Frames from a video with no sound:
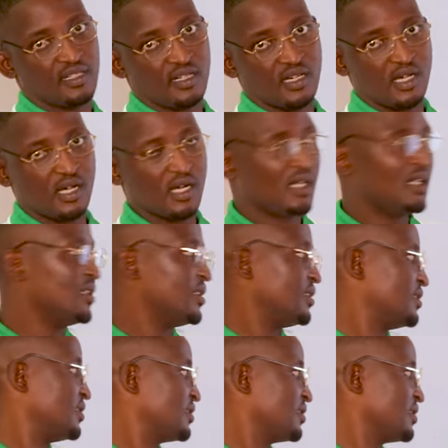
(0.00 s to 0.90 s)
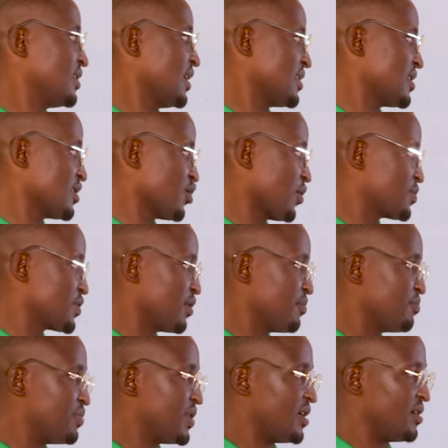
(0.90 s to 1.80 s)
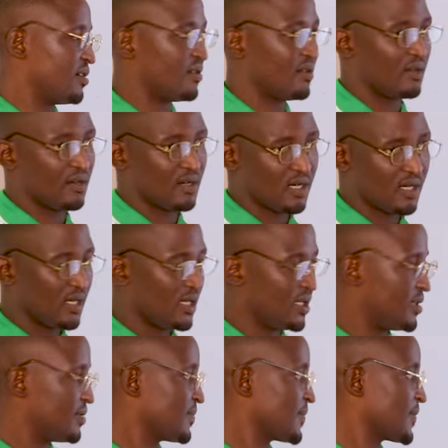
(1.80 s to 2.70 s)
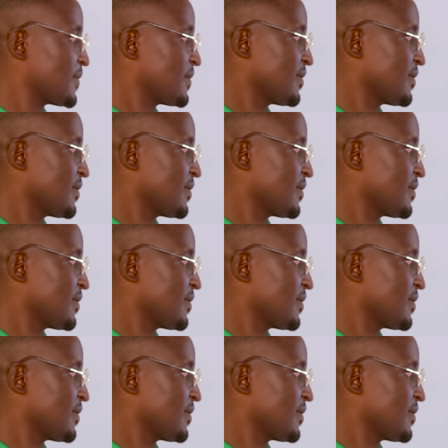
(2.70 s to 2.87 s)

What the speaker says: Early. That is option B. Early.